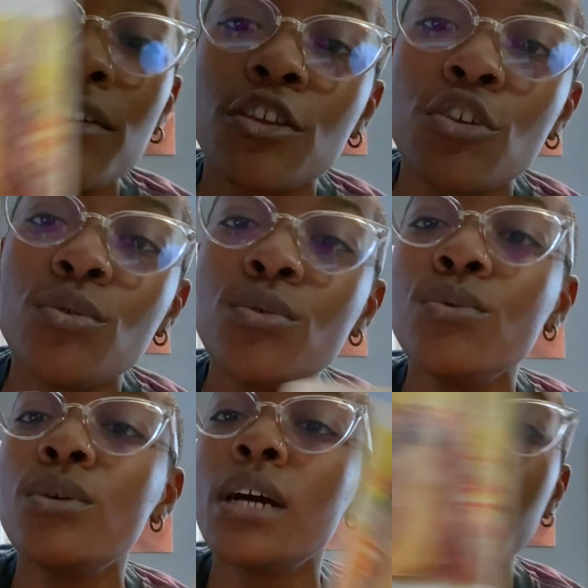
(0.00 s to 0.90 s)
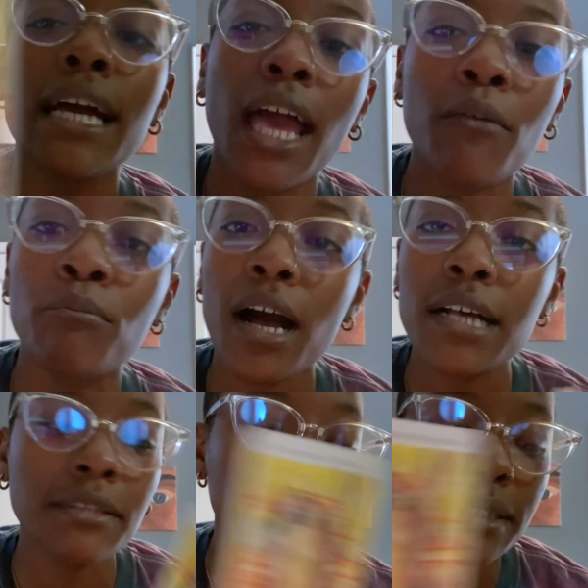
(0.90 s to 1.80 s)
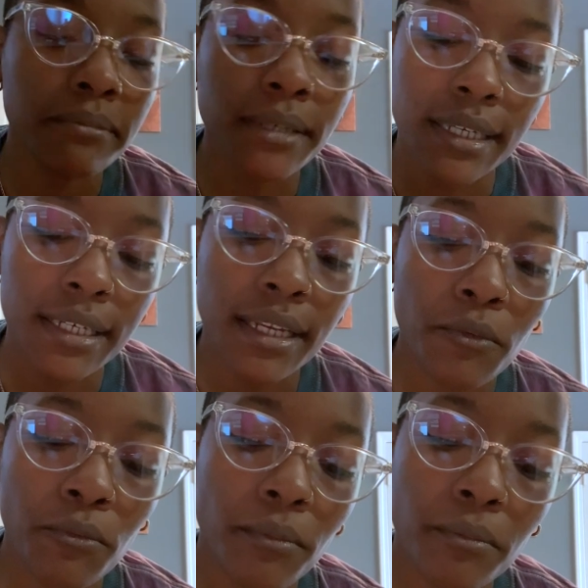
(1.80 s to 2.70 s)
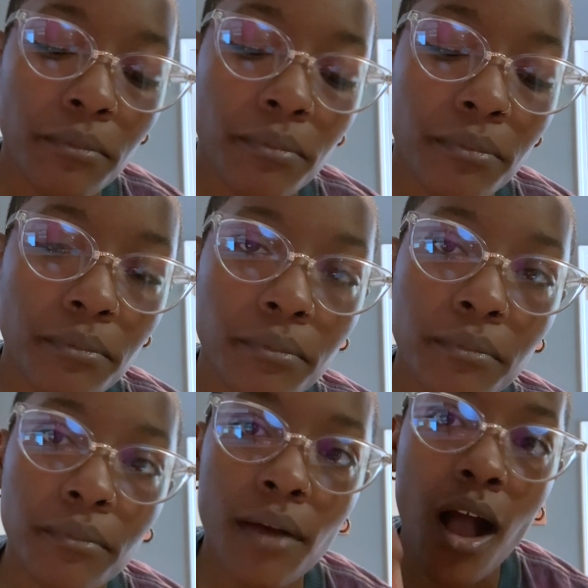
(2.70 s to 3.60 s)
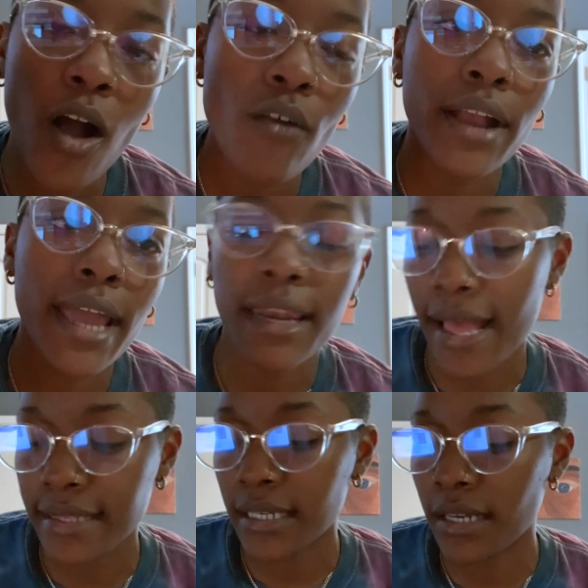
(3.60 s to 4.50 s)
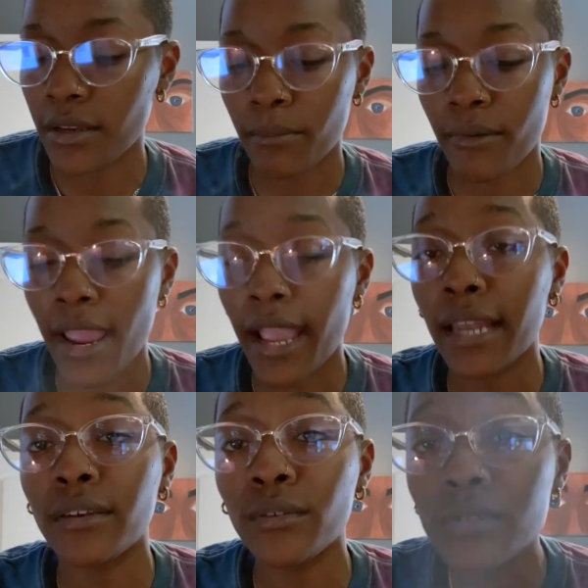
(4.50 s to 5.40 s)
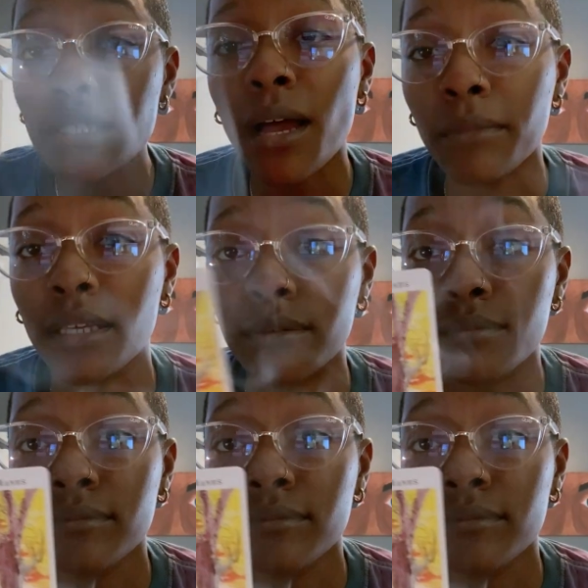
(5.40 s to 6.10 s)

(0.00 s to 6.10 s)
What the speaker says: you have possibly been overanalyzing in your brain, do something.